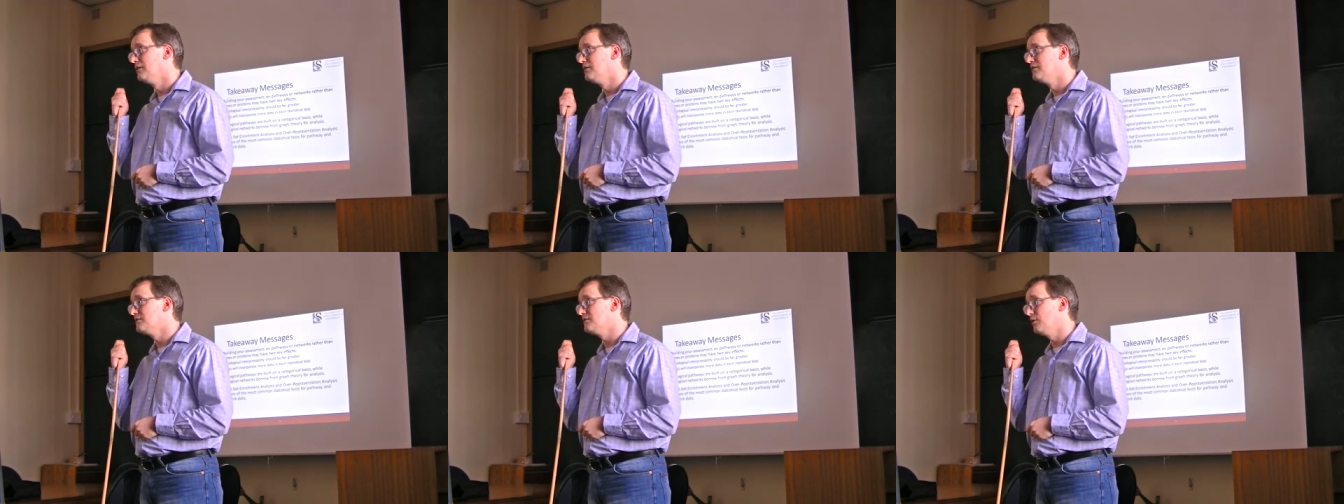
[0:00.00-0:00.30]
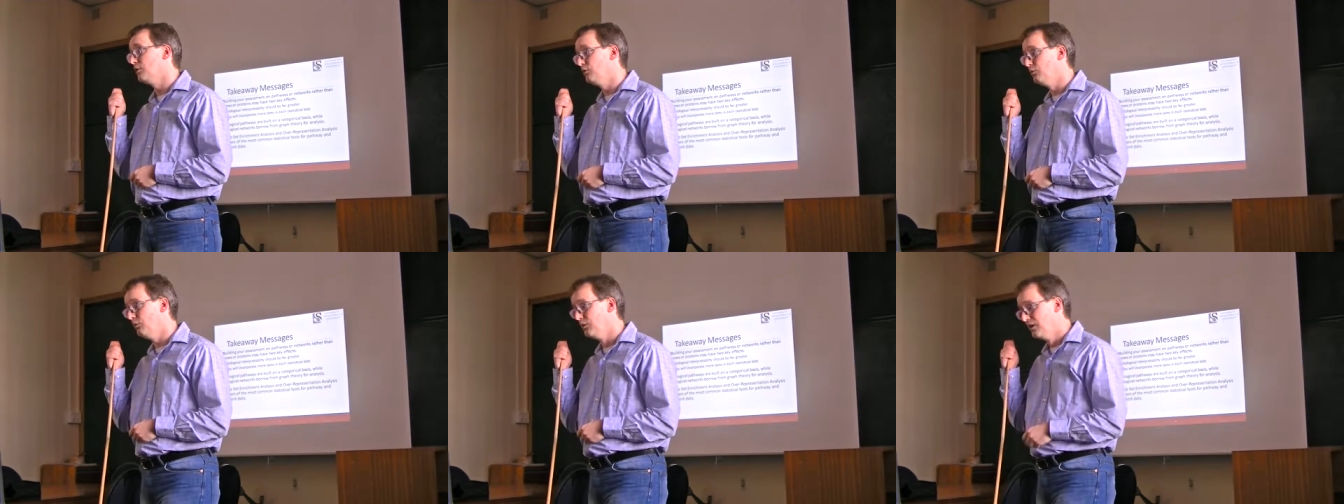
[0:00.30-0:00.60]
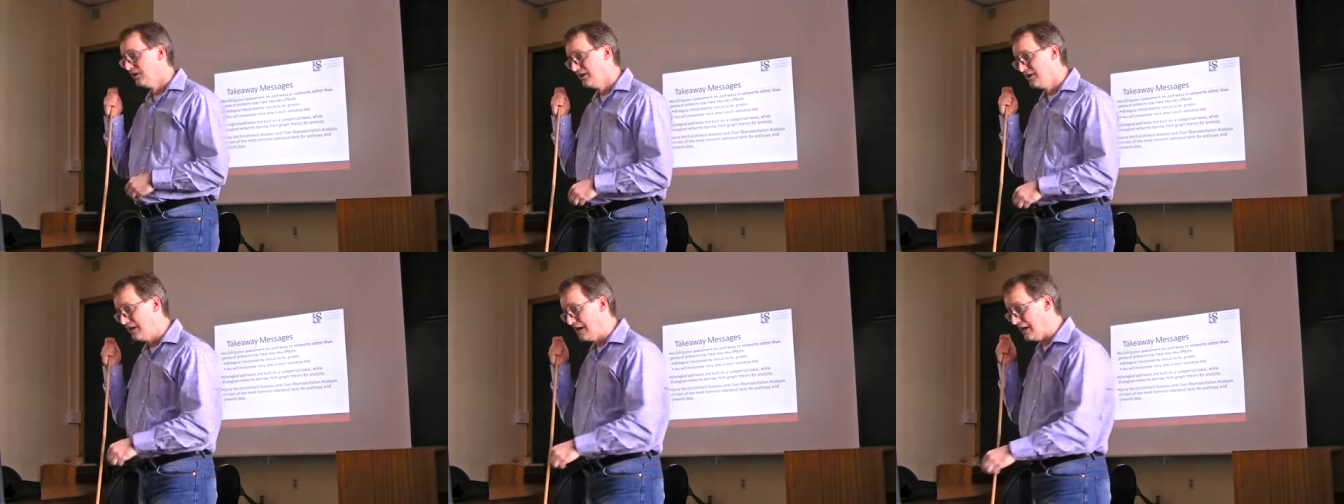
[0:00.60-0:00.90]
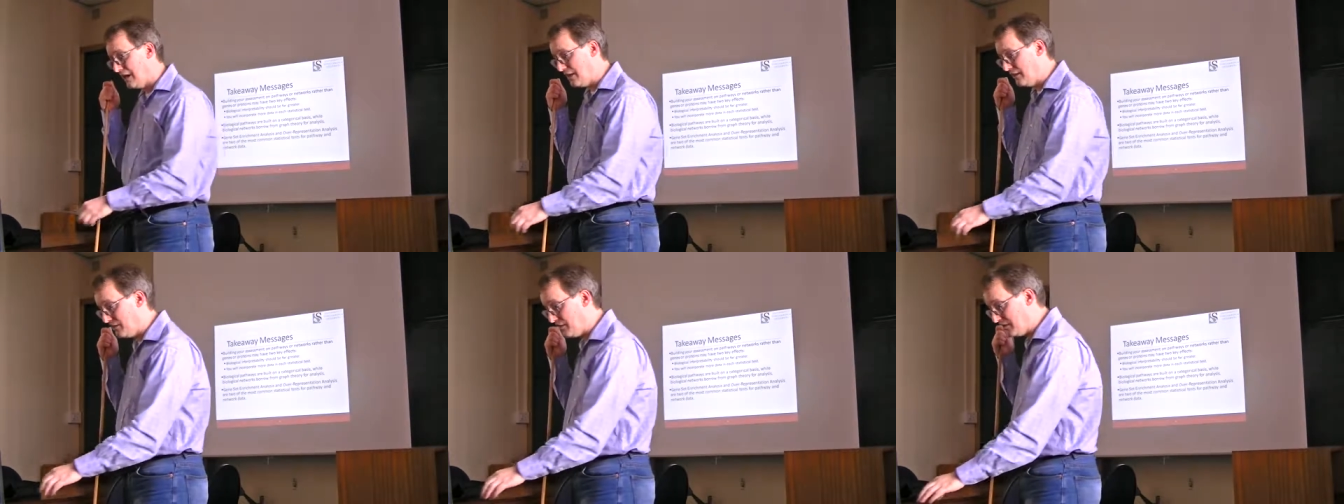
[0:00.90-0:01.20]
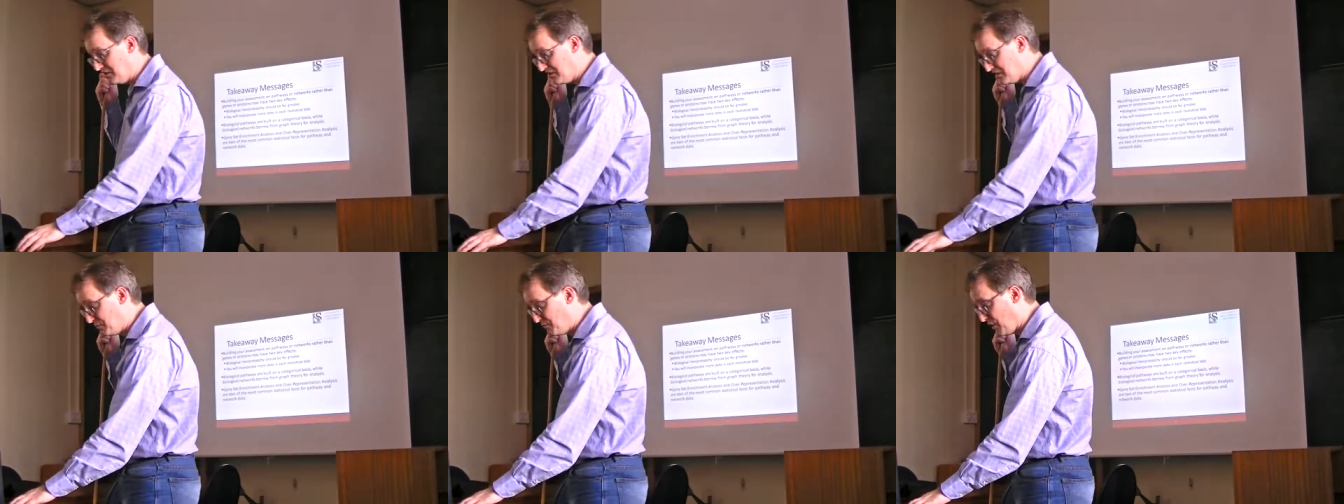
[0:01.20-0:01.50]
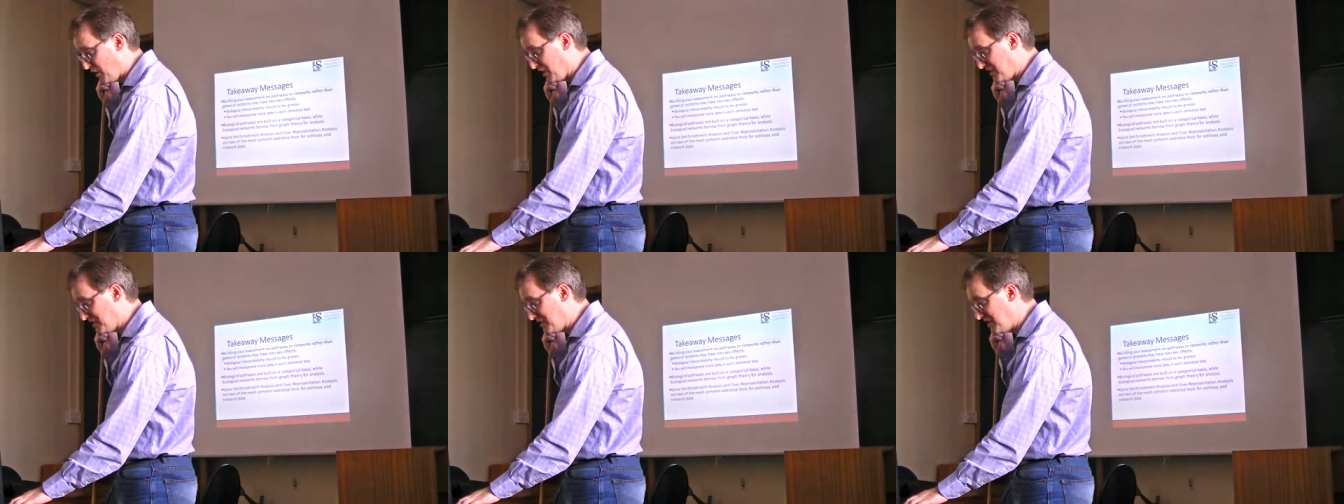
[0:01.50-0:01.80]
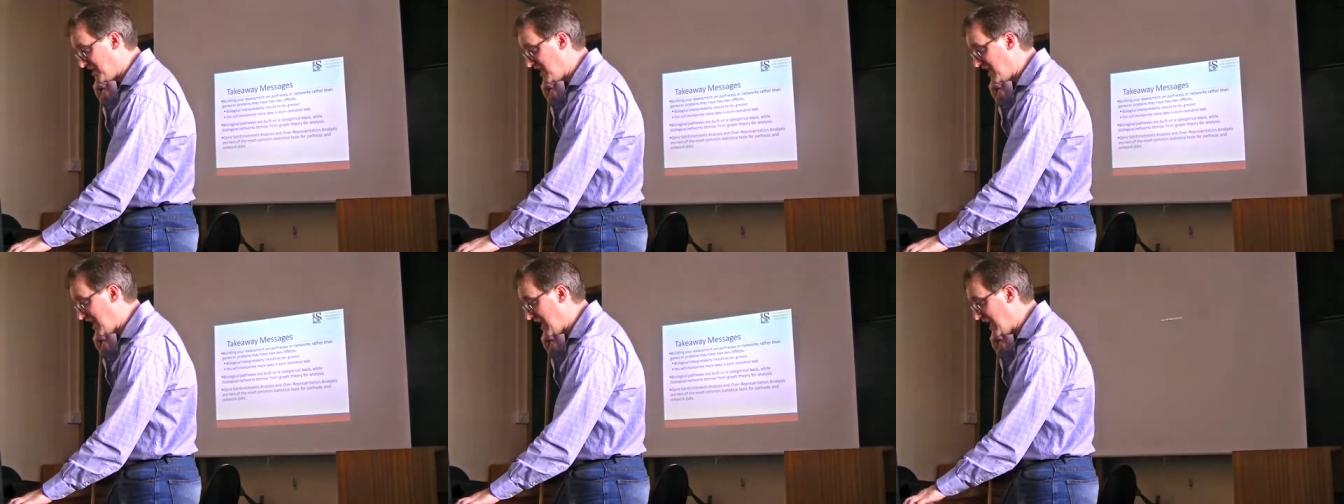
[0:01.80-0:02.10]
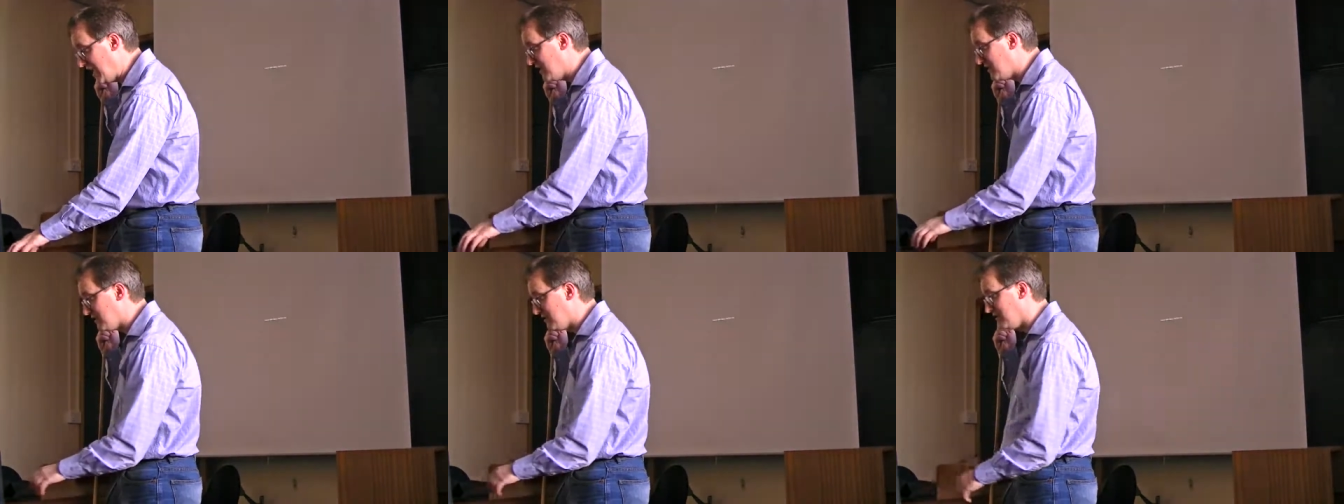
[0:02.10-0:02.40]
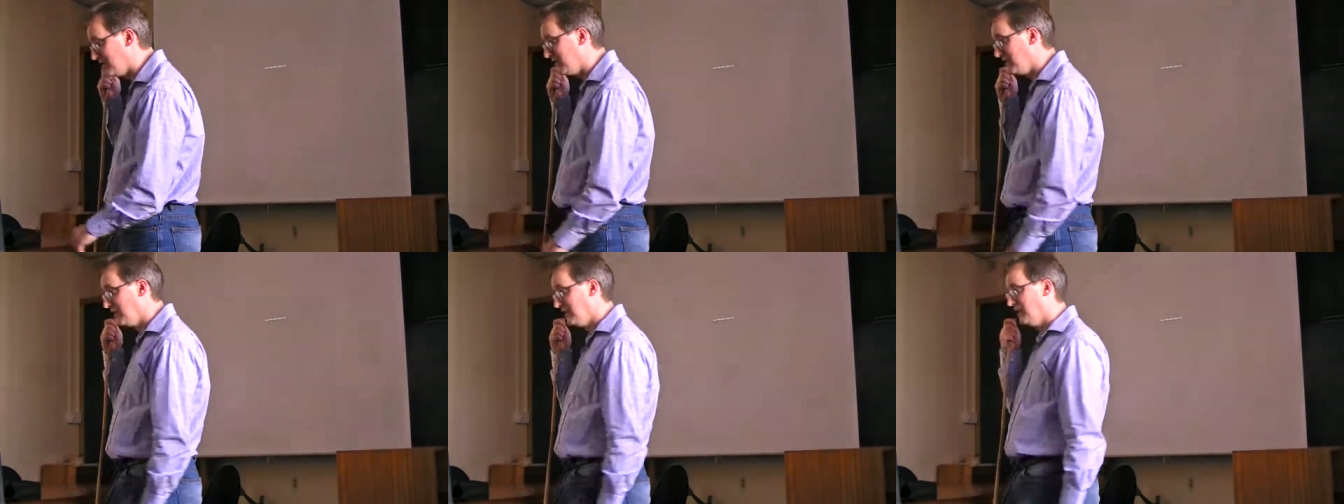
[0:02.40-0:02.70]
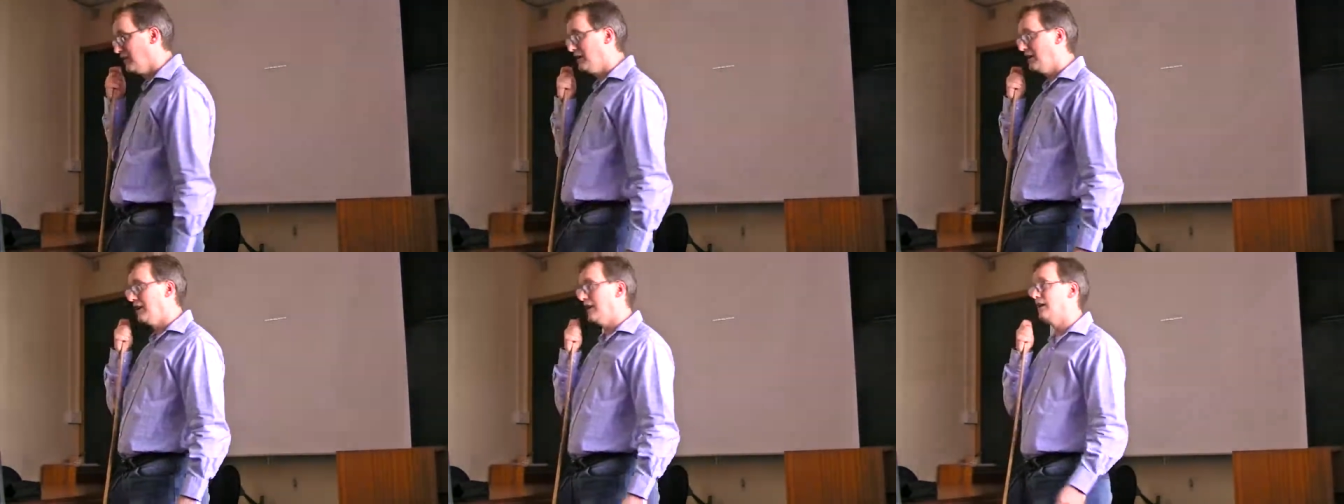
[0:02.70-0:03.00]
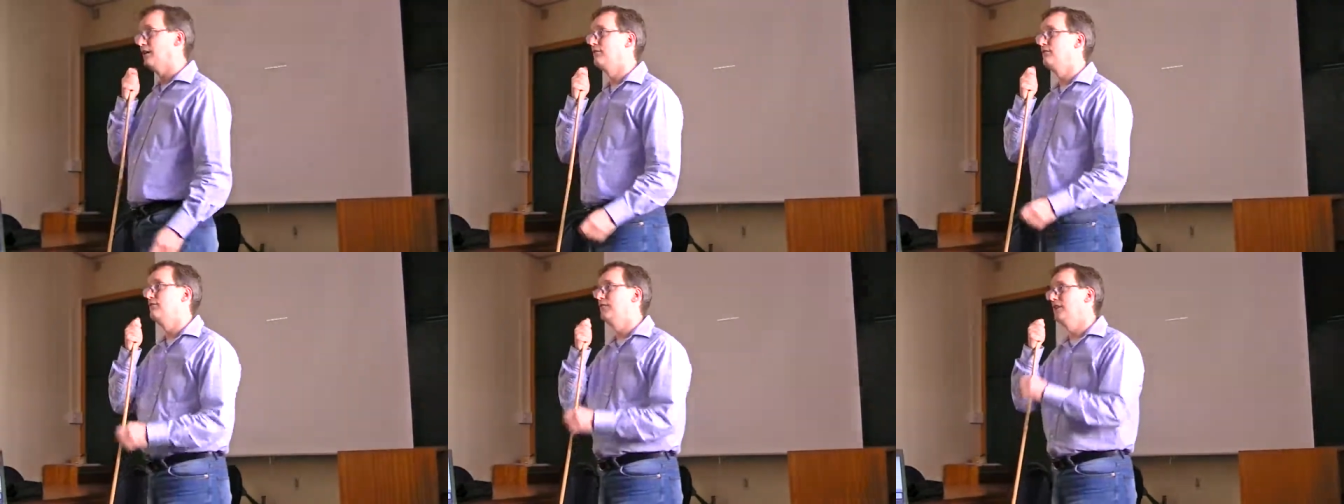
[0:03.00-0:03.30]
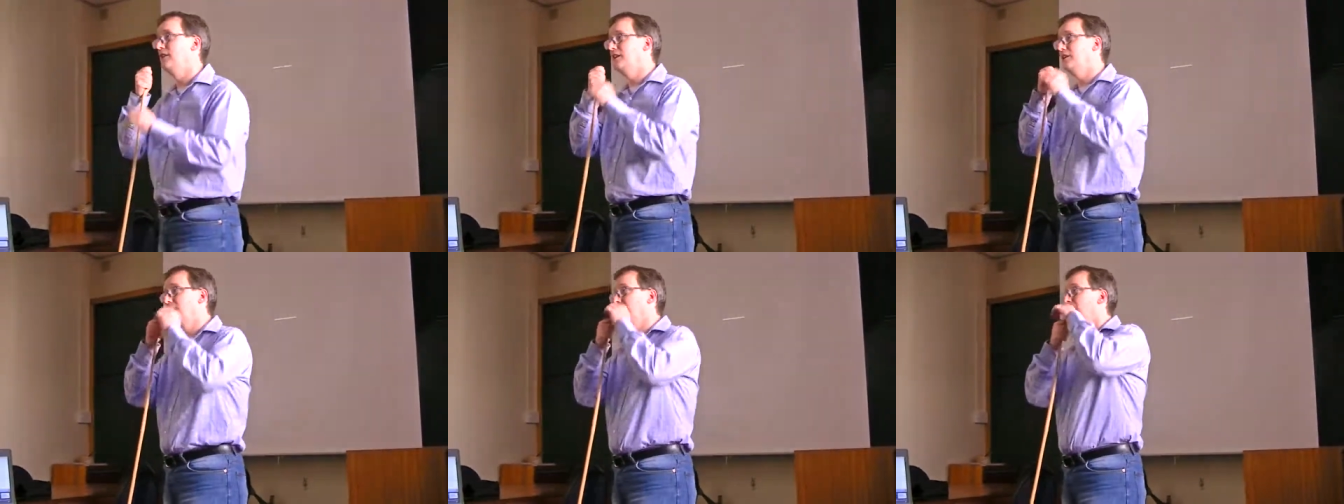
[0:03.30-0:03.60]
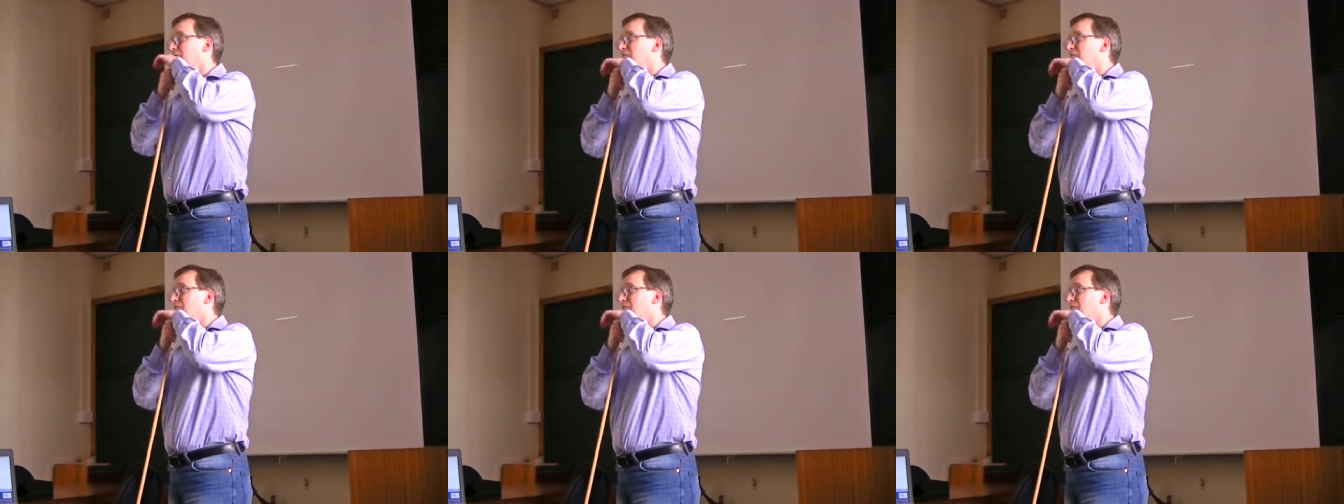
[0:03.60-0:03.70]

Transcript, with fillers: So this marks the end of the